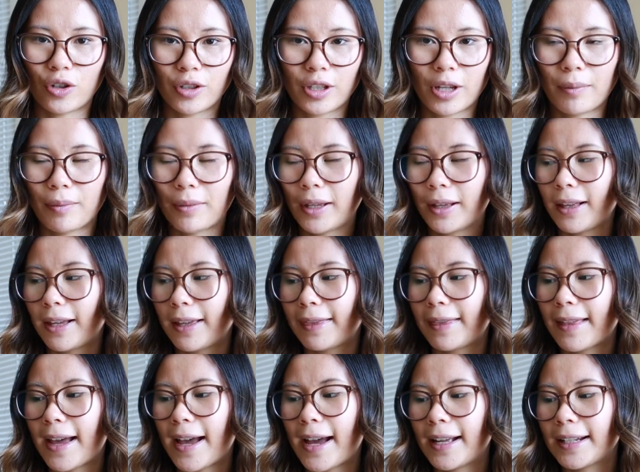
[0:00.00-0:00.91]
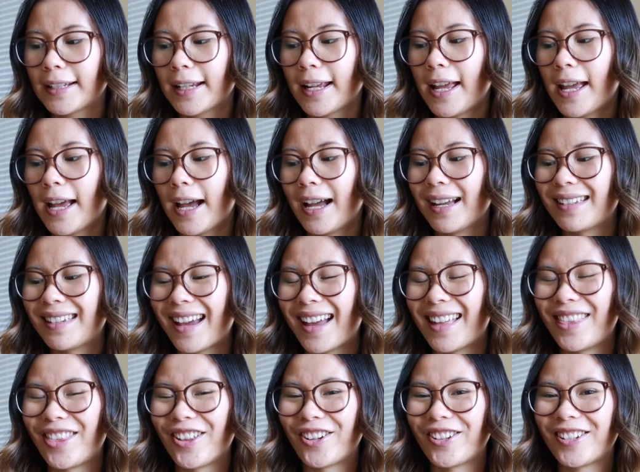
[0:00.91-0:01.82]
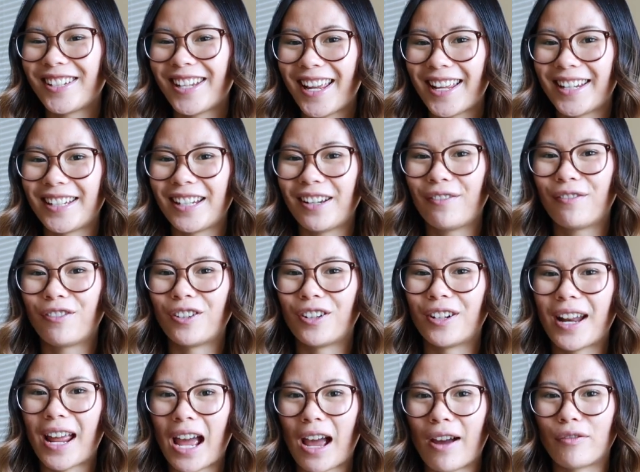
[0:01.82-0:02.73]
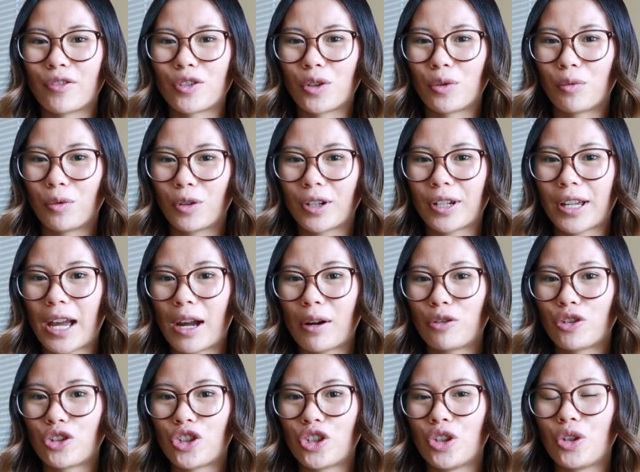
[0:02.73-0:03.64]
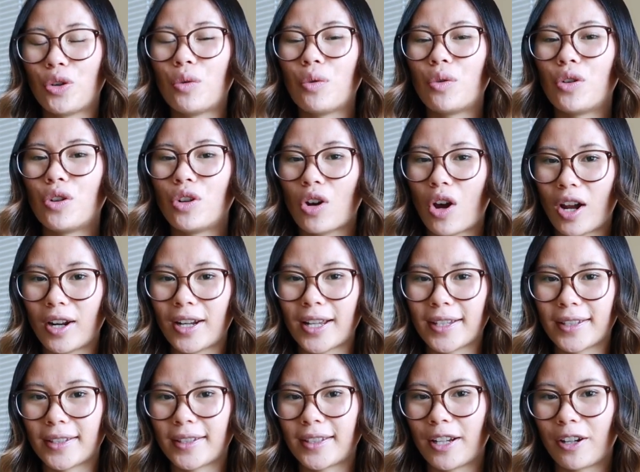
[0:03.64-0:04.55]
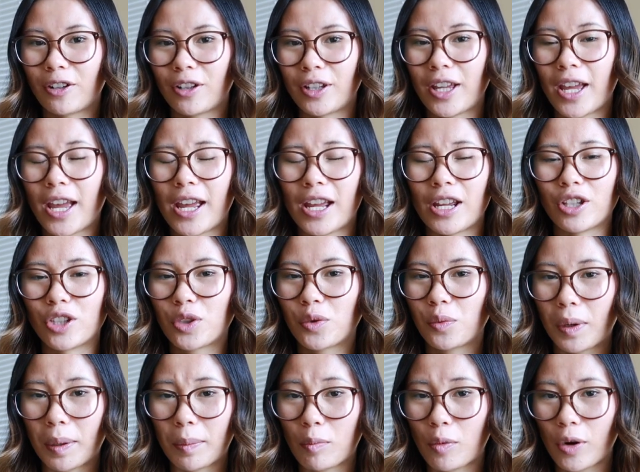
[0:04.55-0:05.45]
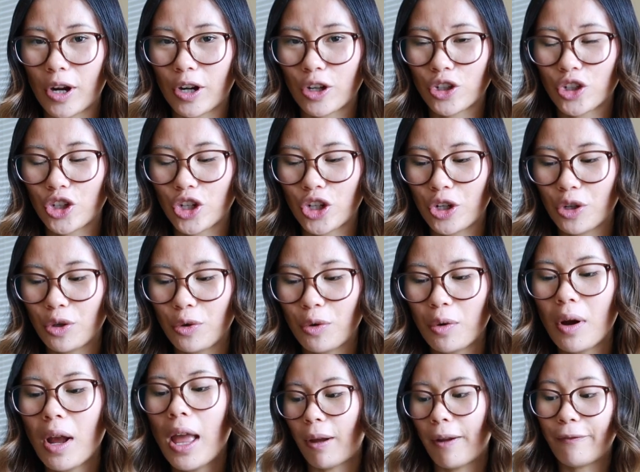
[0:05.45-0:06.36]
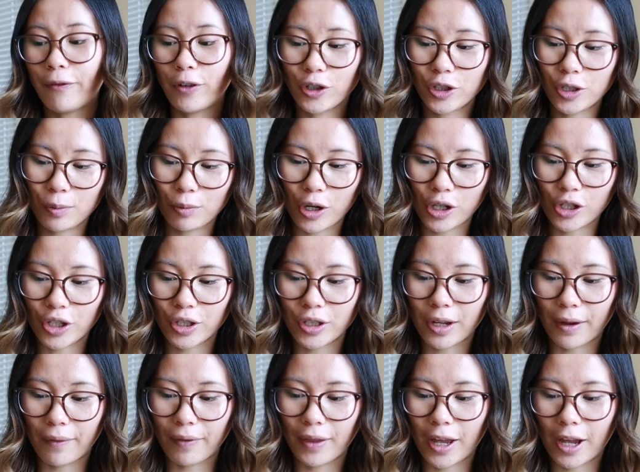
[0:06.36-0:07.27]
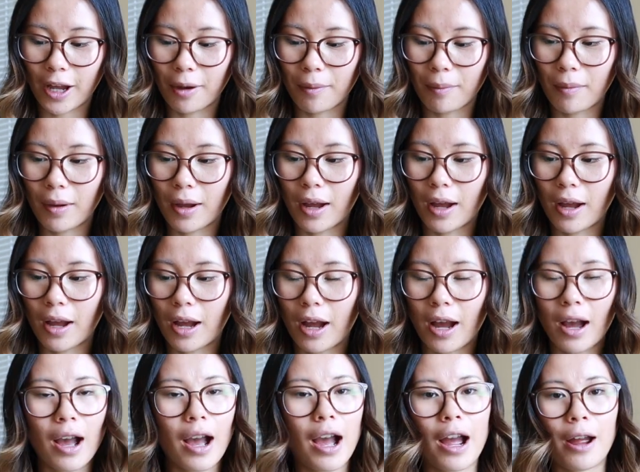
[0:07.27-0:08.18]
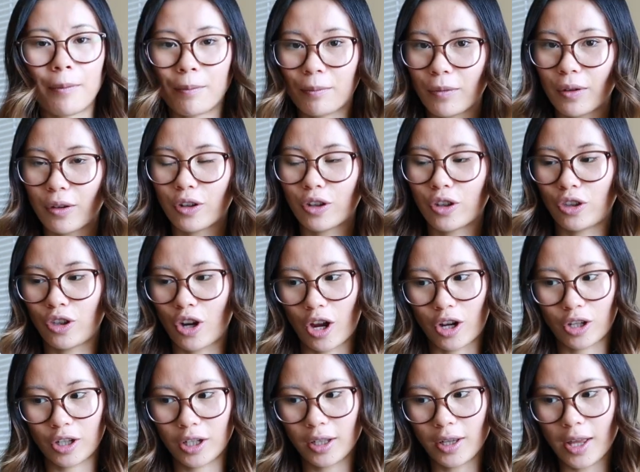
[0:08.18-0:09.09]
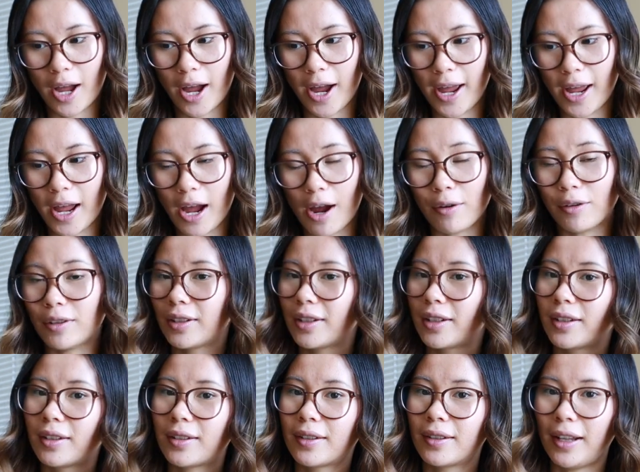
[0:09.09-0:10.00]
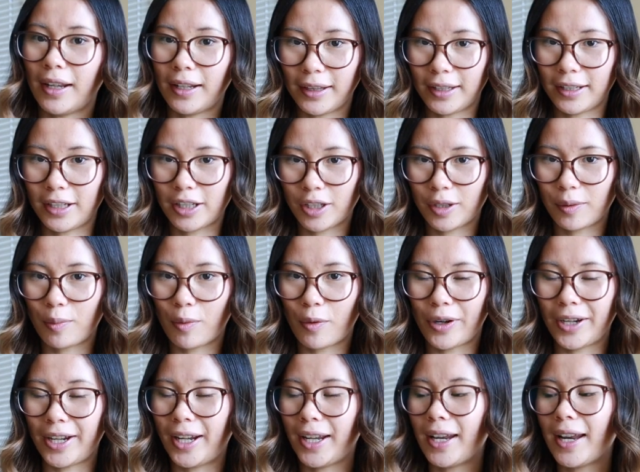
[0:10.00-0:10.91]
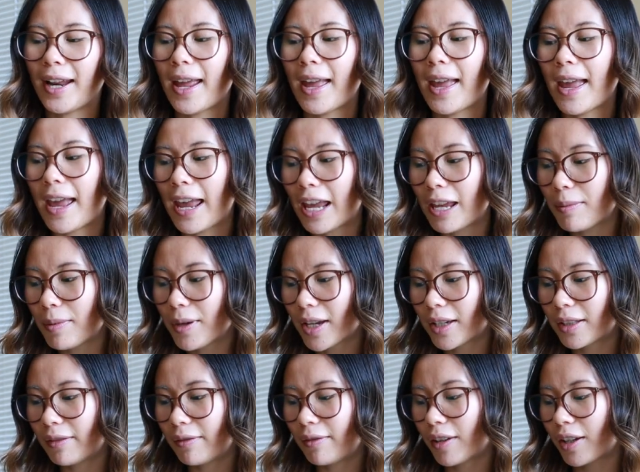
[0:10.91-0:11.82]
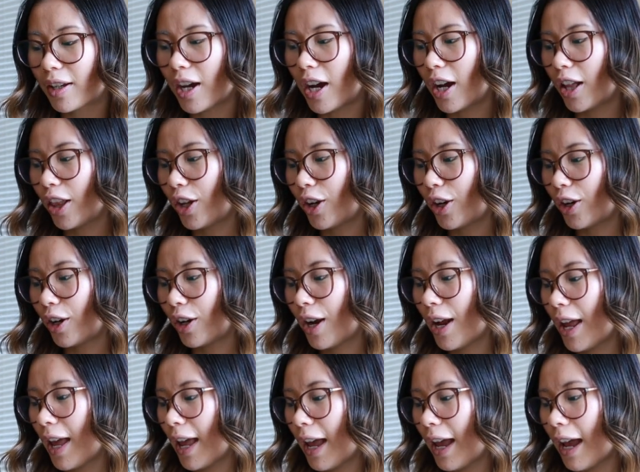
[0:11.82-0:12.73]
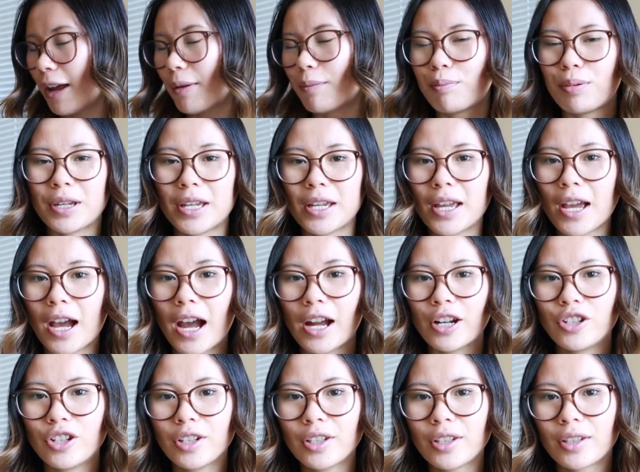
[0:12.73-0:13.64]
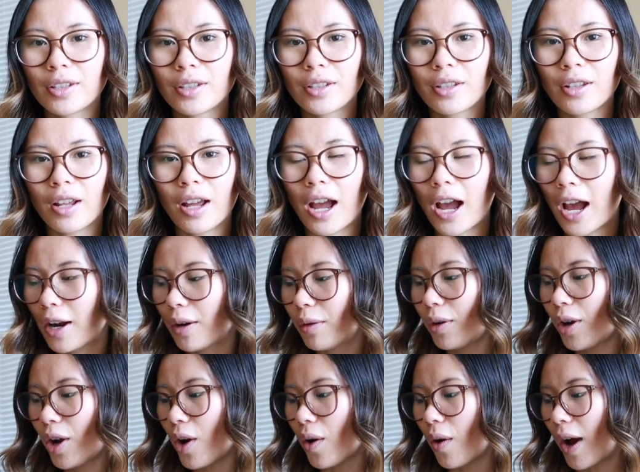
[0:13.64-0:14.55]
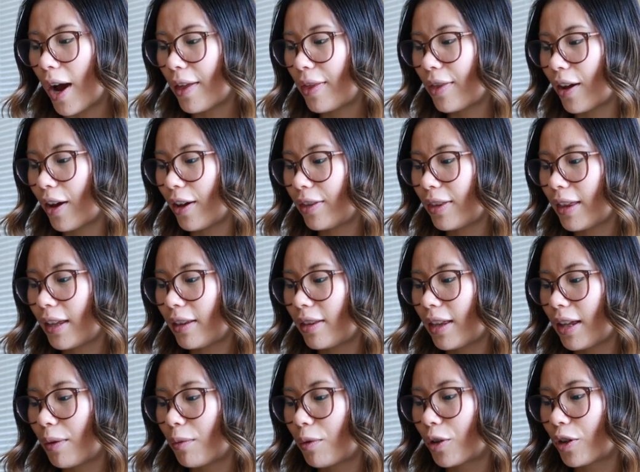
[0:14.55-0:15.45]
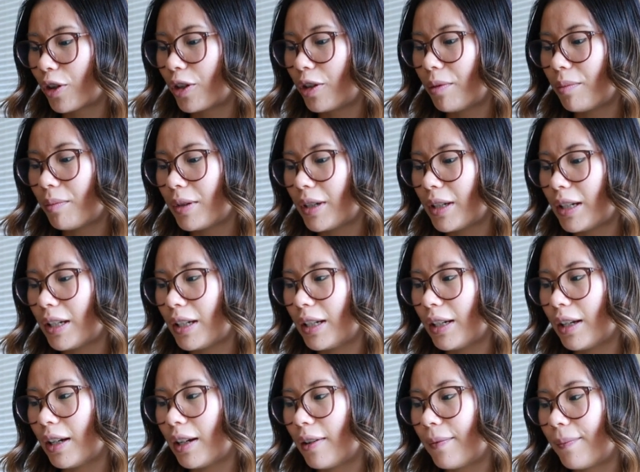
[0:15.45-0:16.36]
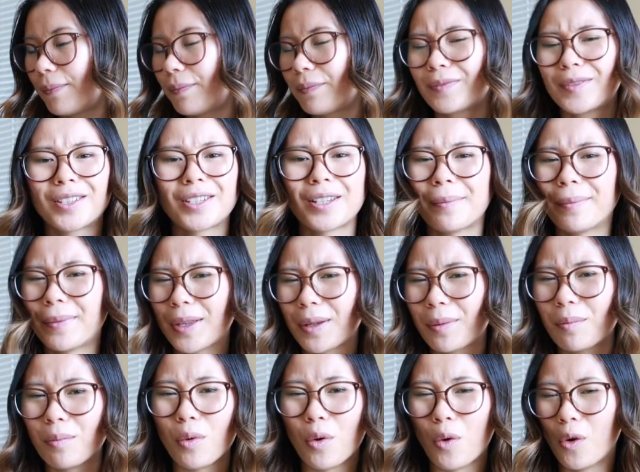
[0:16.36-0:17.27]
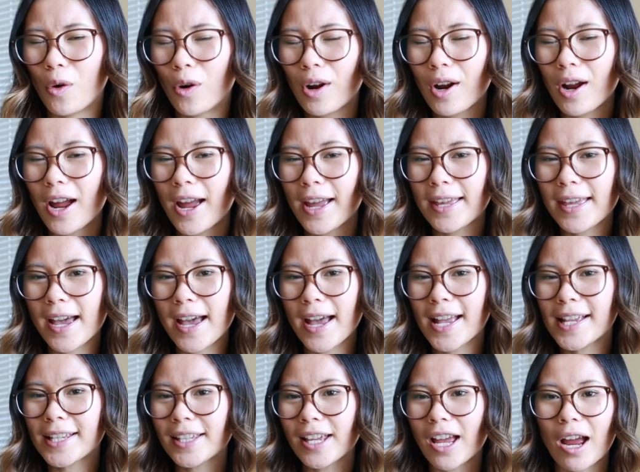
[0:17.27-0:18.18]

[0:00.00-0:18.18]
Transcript: or something like that. Again, they're intended for an after workout shoe, not necessarily a swimwear shoe. My first impressions of them, I'm not gonna lie, I was slightly disappointed, A, because of the color, and B, I just, I don't know, I thought that they were gonna be something more, I guess.